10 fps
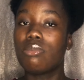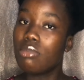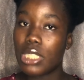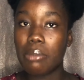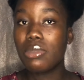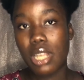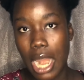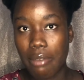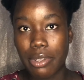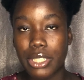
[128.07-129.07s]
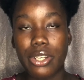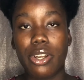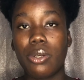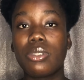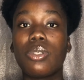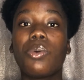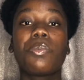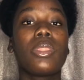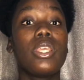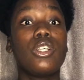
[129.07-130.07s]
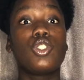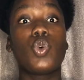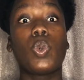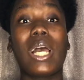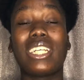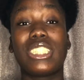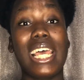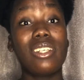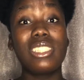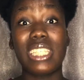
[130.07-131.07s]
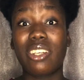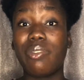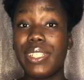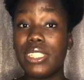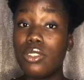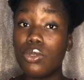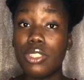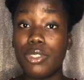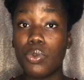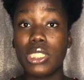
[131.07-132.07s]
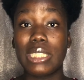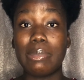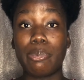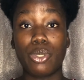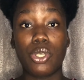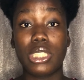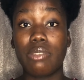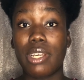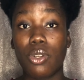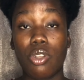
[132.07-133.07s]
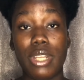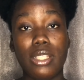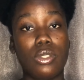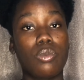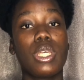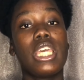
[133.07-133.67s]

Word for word: named Lavendaire also so her channel is like really good if you want to be productive and all of that so